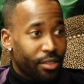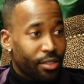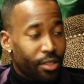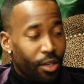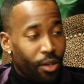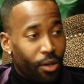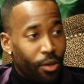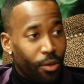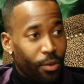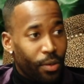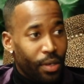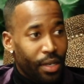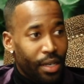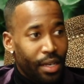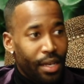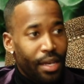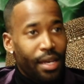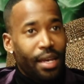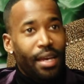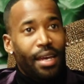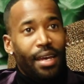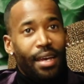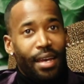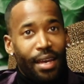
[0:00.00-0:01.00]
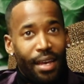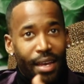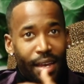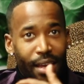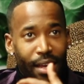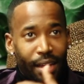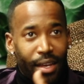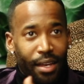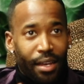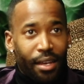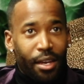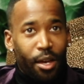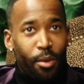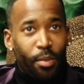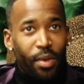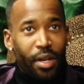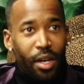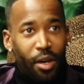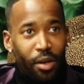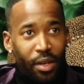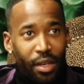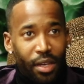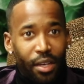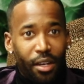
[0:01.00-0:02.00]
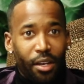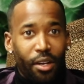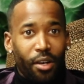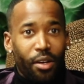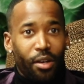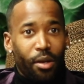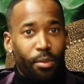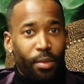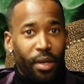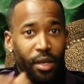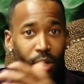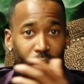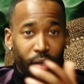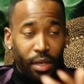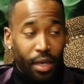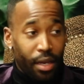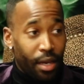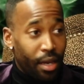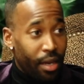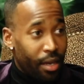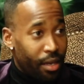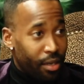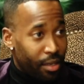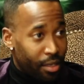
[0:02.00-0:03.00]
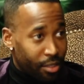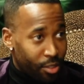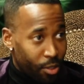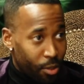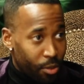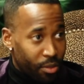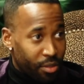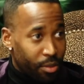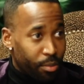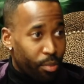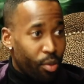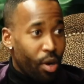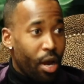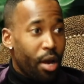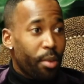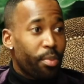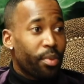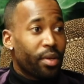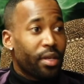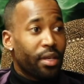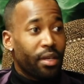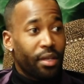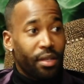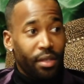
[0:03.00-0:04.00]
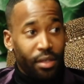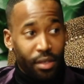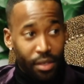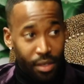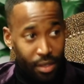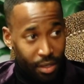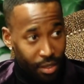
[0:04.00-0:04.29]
So coming out here, I'm like, okay, hey, let's own some property.